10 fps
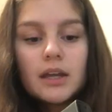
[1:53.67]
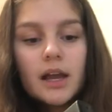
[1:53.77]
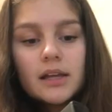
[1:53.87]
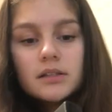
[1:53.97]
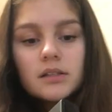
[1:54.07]
It
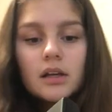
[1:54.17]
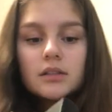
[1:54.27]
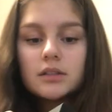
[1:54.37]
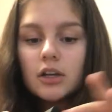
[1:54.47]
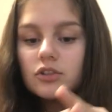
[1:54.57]
has a
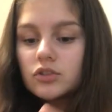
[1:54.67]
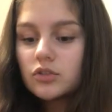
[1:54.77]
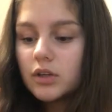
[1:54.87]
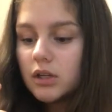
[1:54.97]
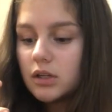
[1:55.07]

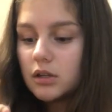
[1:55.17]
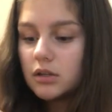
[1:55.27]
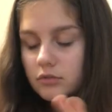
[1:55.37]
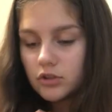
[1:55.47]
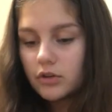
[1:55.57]
touchscreen
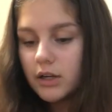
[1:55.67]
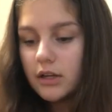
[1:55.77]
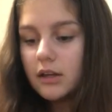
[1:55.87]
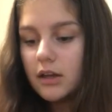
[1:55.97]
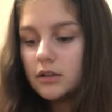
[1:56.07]

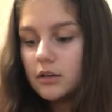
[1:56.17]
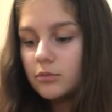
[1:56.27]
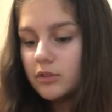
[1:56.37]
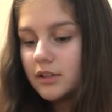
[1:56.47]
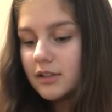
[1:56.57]
screen, and I'm
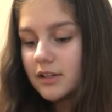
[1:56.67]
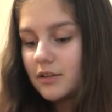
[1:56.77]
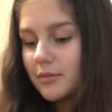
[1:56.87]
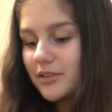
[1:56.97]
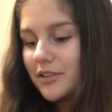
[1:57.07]
really
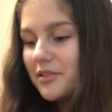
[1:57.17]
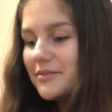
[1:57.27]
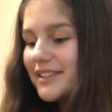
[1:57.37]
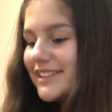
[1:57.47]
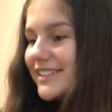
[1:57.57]
excited about that. Oh
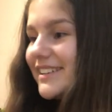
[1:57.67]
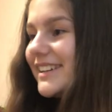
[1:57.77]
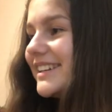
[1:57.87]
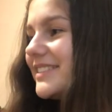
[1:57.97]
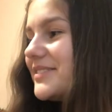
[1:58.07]
my god,
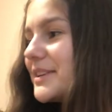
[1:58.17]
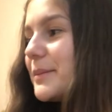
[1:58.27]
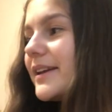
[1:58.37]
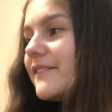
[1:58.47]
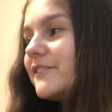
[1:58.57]

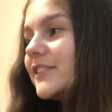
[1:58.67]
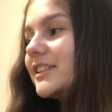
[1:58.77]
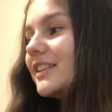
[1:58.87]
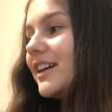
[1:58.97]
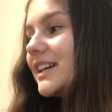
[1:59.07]
I'm
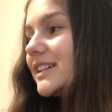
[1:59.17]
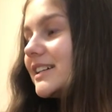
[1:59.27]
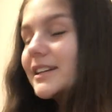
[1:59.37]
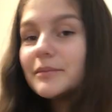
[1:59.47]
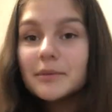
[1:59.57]
gonna be a
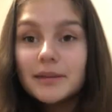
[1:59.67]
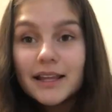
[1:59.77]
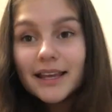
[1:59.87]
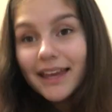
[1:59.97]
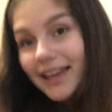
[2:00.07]
vlogger. I'm gonna be
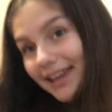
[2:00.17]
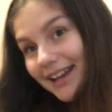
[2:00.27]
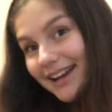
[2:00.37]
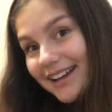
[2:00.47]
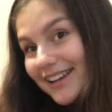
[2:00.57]
like, hey
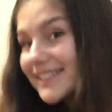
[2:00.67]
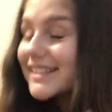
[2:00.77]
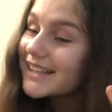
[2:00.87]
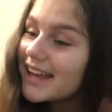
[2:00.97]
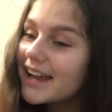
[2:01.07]
guys,
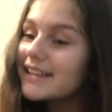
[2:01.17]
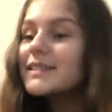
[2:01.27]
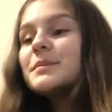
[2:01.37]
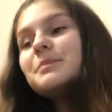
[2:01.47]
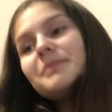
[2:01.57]
yeah,
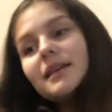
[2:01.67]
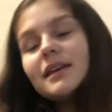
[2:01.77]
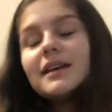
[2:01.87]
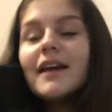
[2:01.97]
it's me.